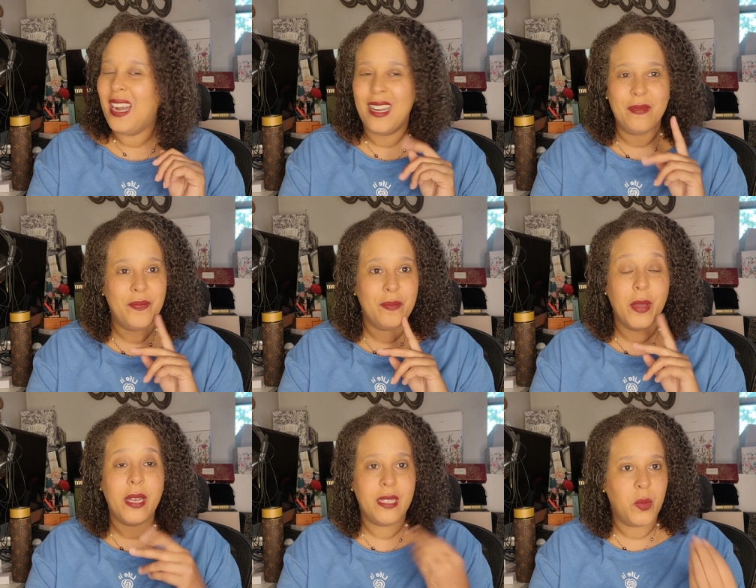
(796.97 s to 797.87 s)
um,
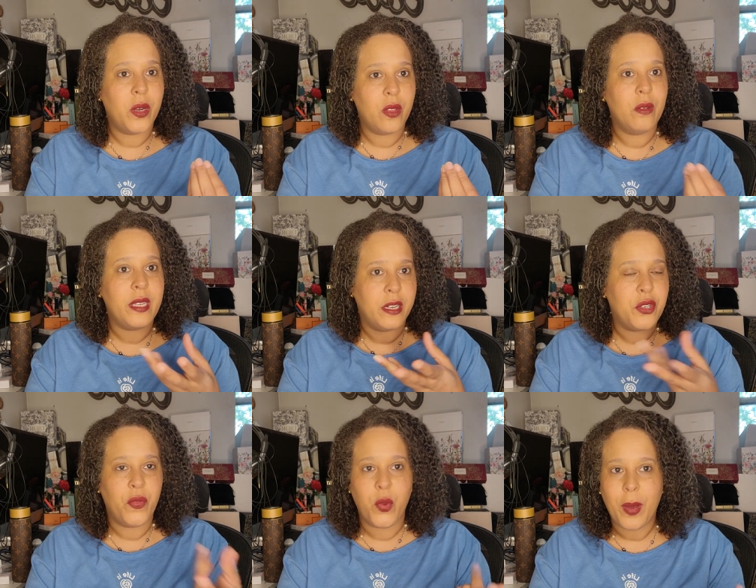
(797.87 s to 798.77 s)
because it's one of those
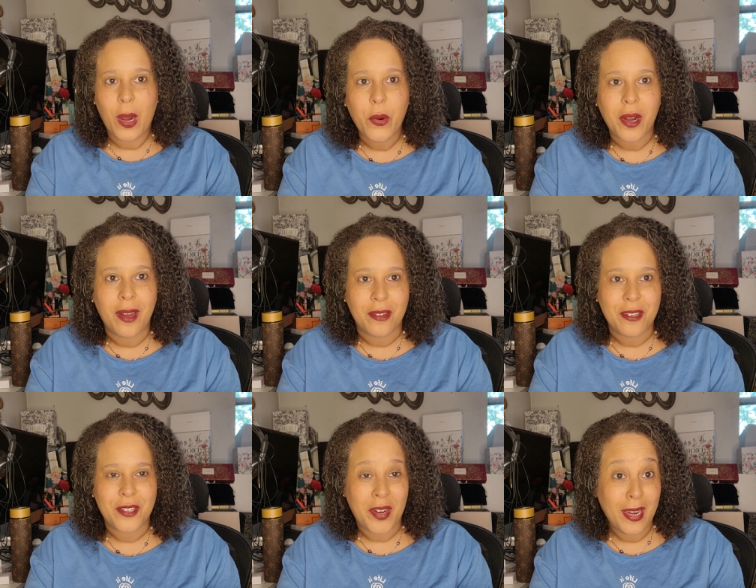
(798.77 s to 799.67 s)
interview power
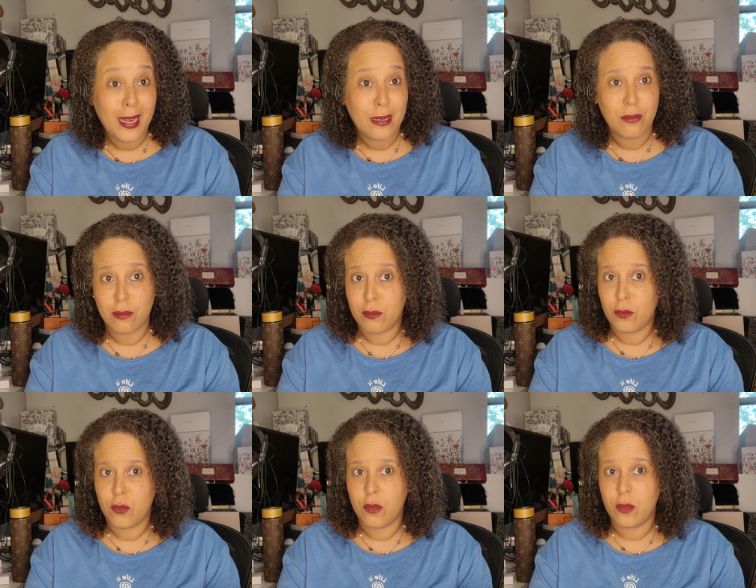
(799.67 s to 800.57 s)
colors, right?
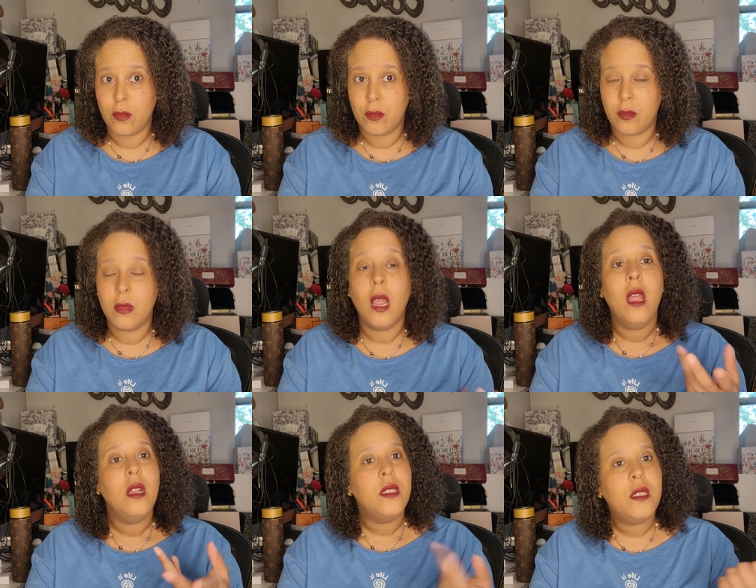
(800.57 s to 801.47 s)

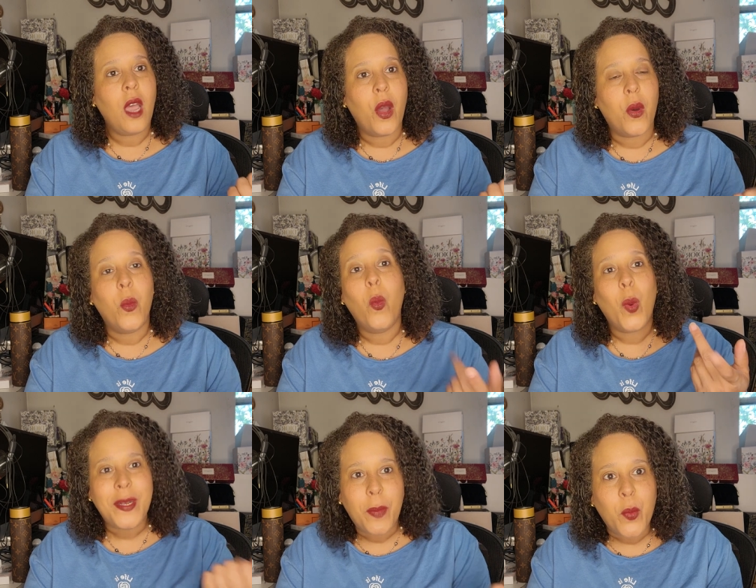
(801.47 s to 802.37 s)
So
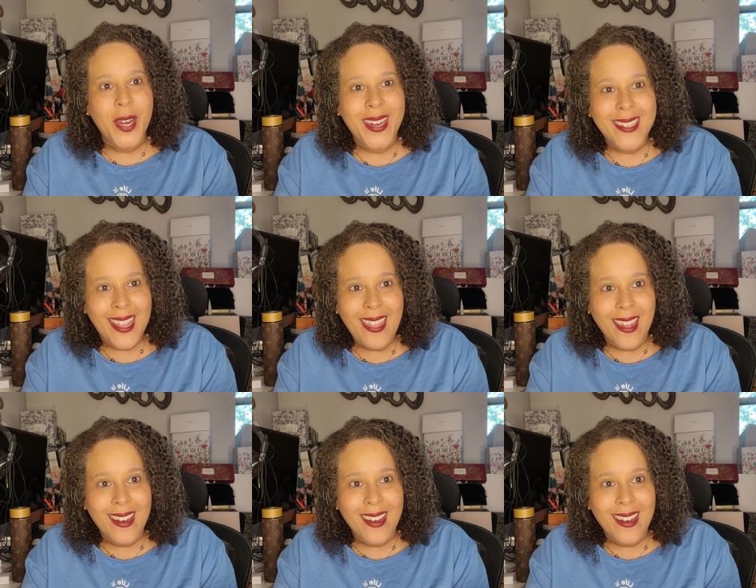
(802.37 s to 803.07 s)
what, but what did he say then?